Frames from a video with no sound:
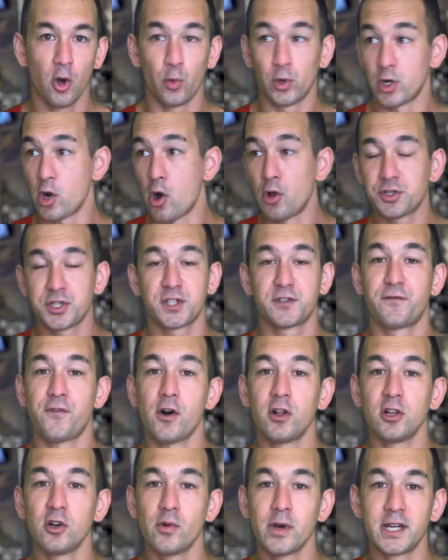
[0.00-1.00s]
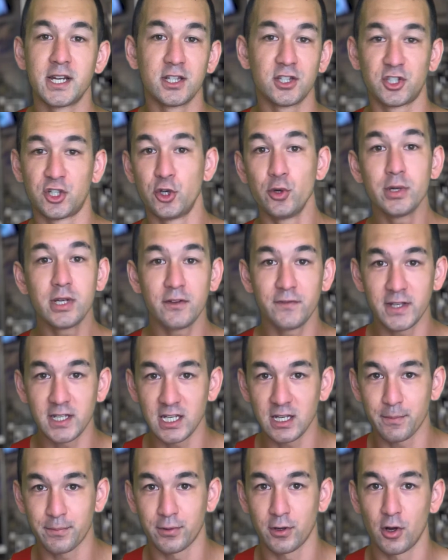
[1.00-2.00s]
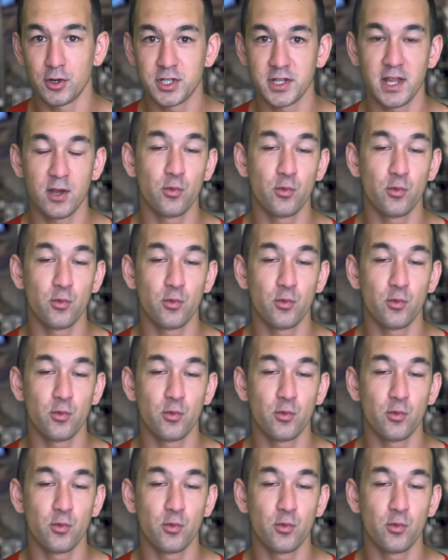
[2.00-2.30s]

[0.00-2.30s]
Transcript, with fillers: would all just follow an intuitive eating approach and